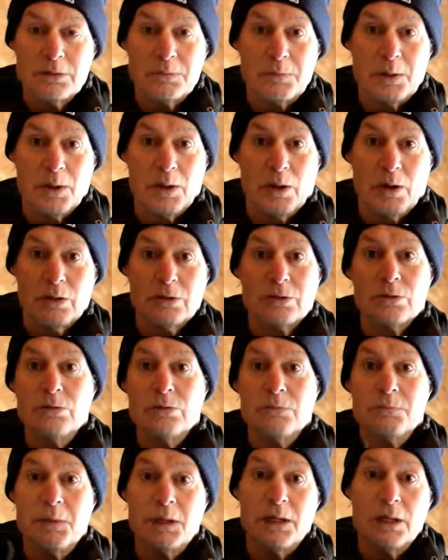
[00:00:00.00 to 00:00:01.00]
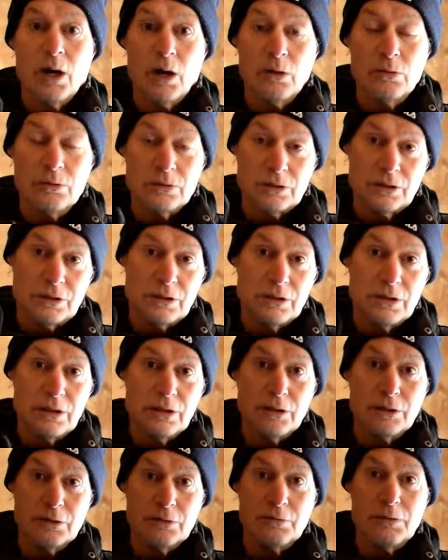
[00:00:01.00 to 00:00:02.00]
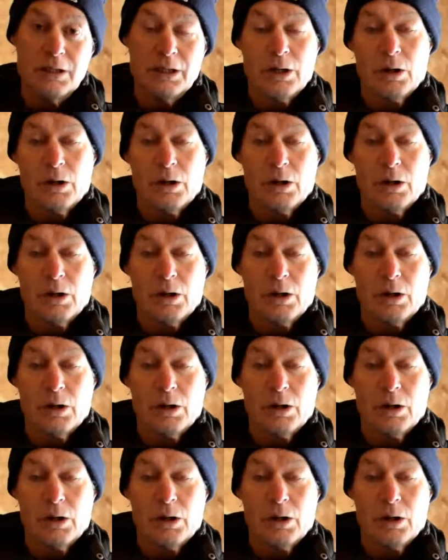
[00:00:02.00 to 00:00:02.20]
apart unbeknownst to you with